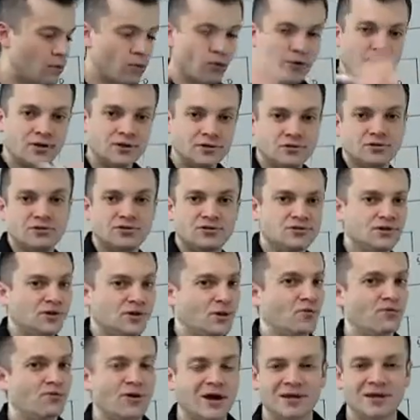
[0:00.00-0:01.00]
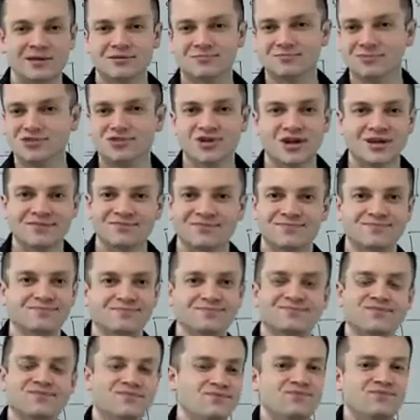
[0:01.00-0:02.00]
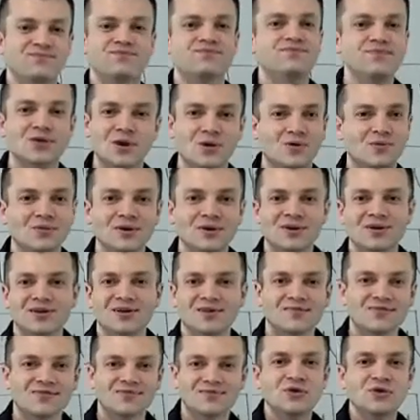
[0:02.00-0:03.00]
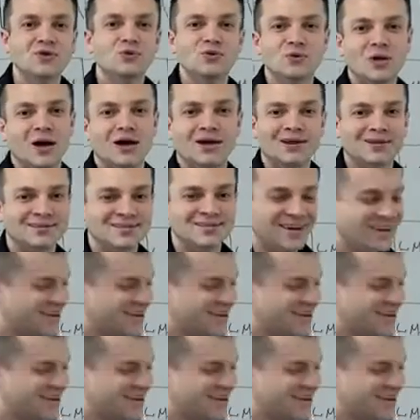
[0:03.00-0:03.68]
pouring, rocket jet, fuel on it,